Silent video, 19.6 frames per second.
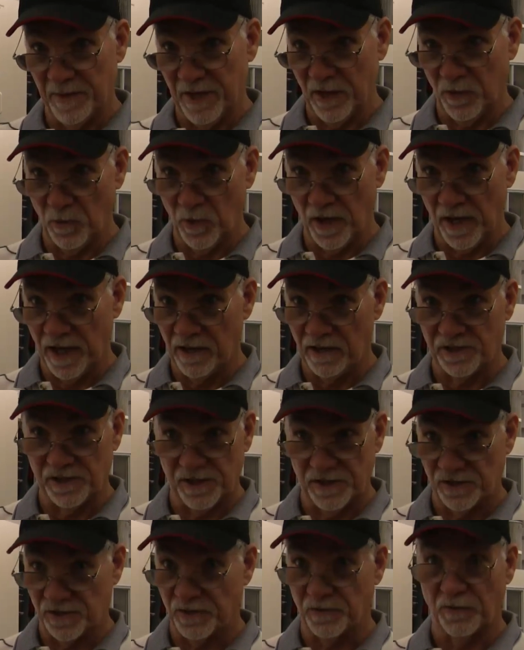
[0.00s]
anyone else
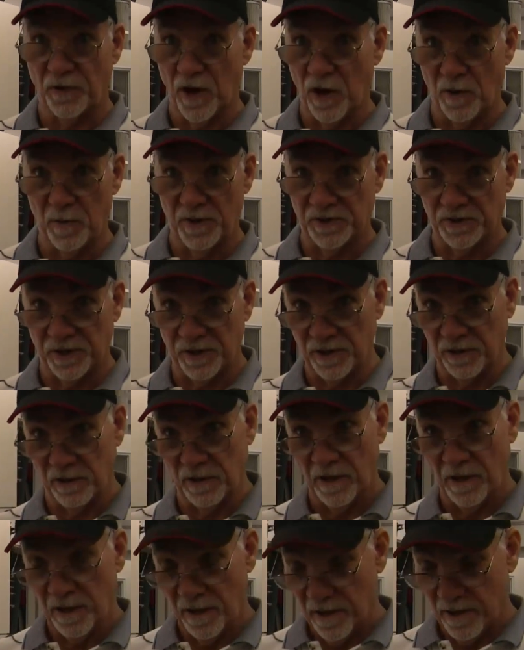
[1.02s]
is the raw material,
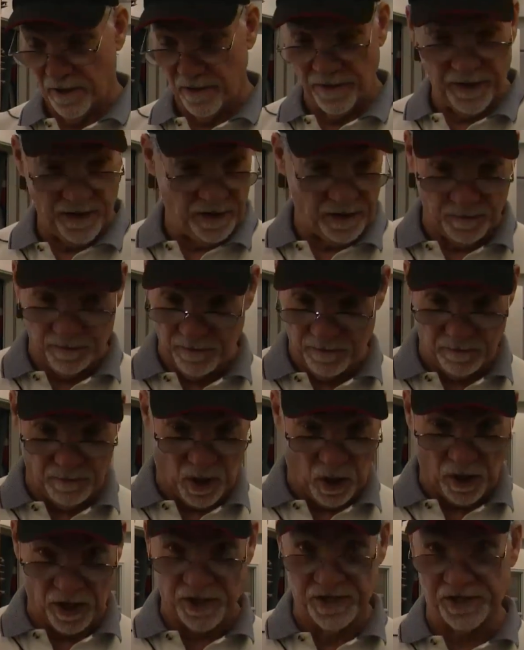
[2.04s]
the
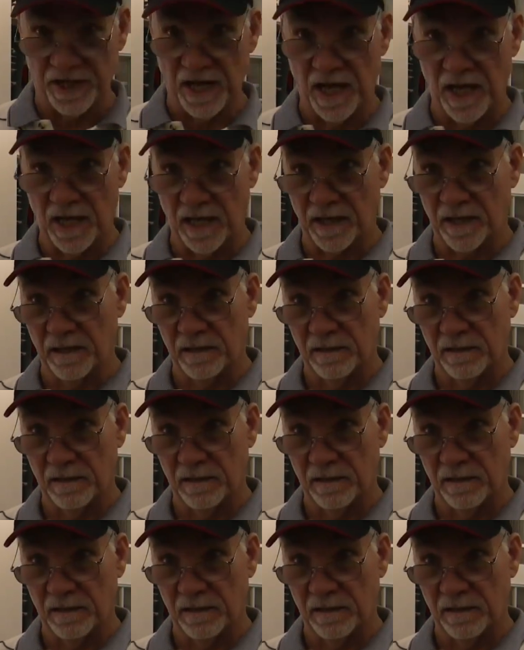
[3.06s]
bar stock,